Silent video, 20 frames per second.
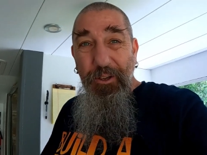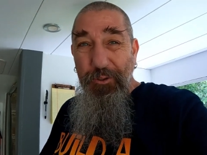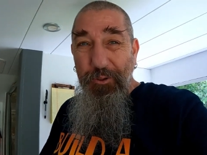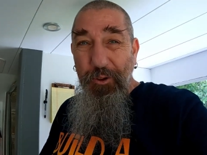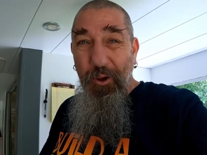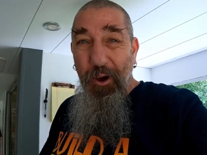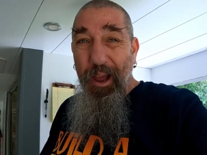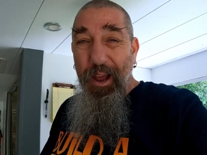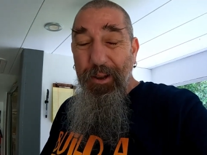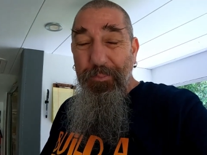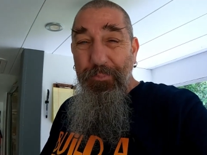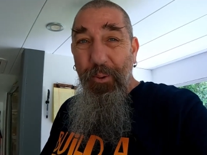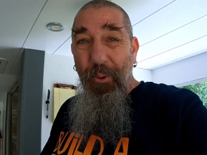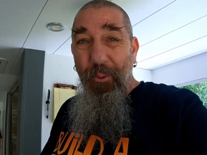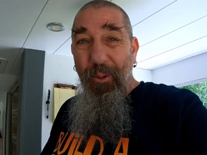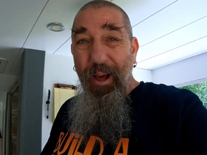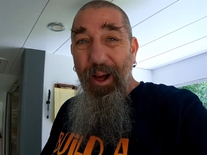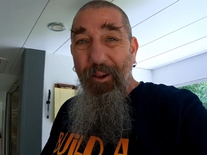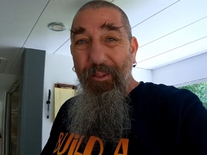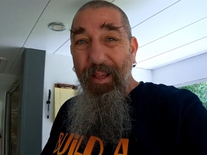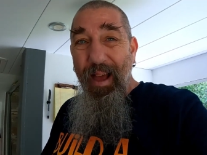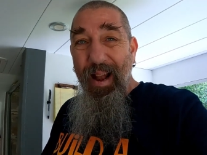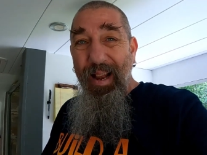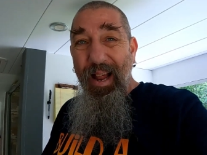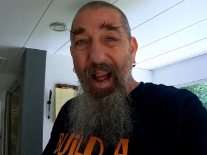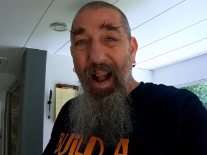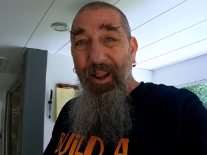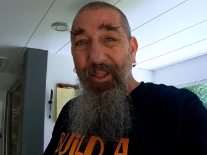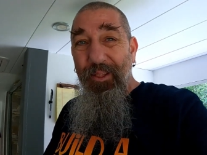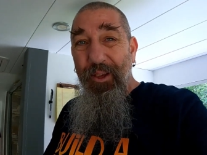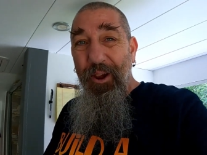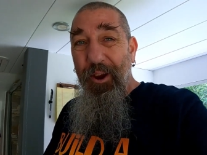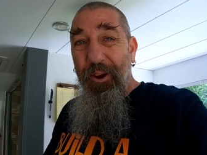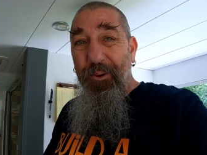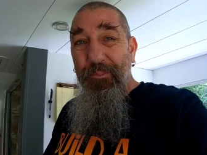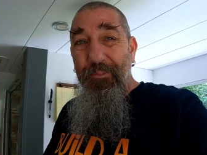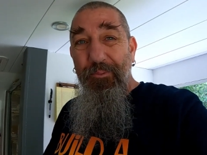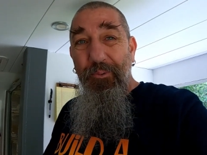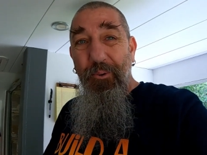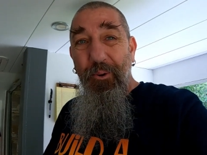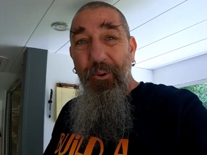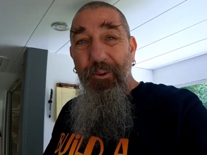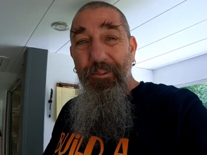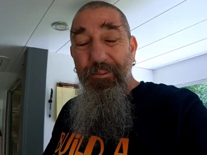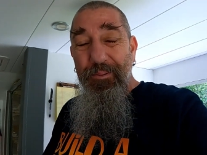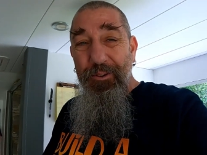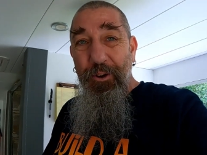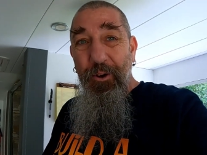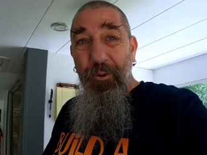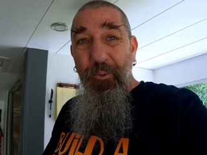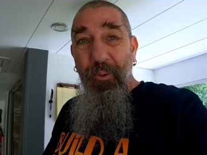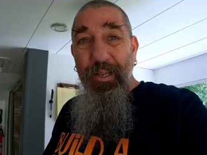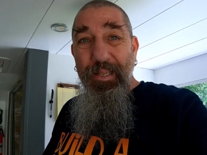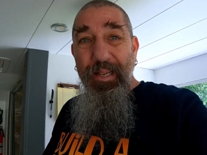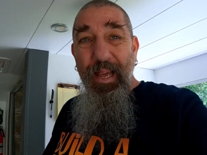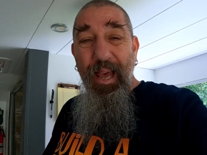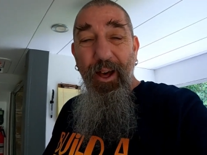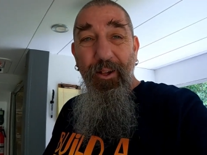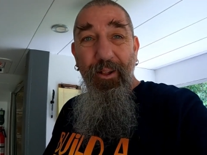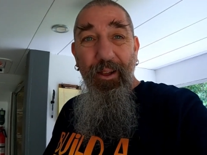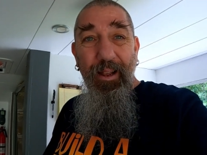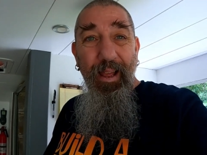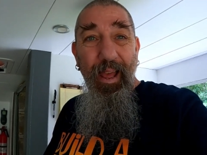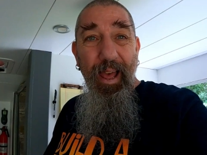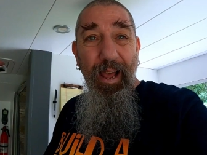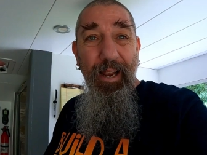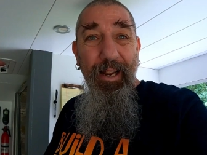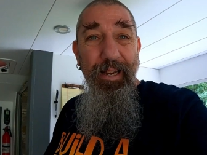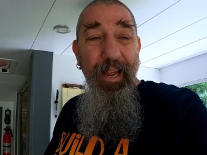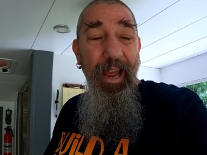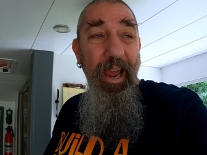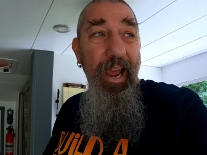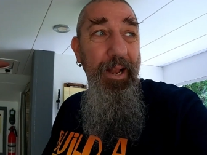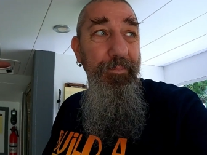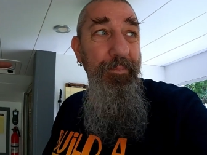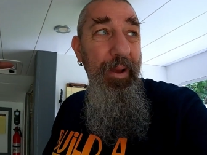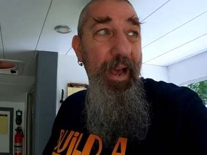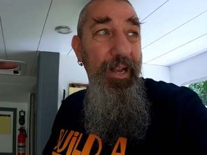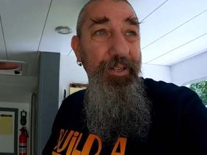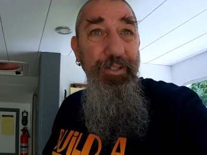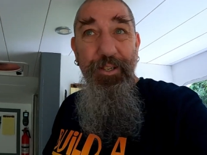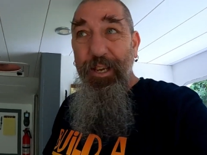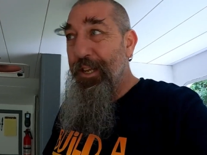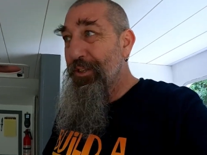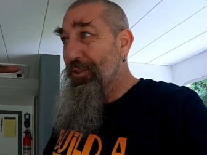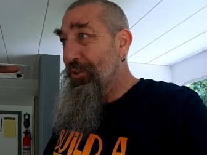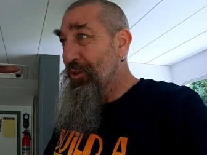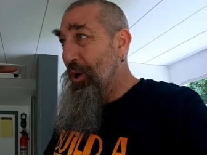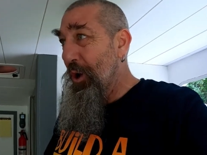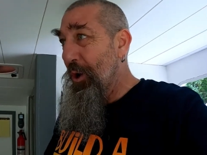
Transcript: so I had to pull all that out of there before it, you know, went the heck in the handbasket.